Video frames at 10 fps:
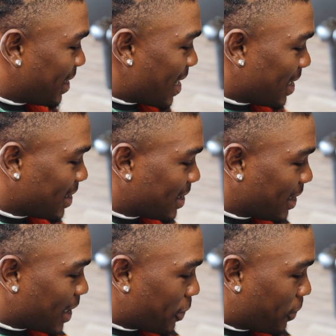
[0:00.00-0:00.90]
I done
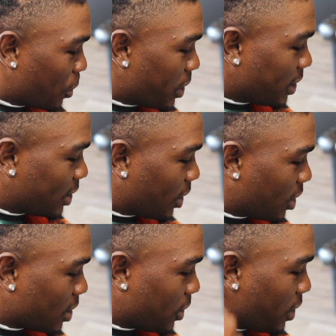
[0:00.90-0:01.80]
seen like 4 of his
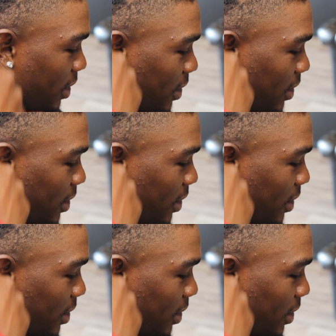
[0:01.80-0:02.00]
cars already.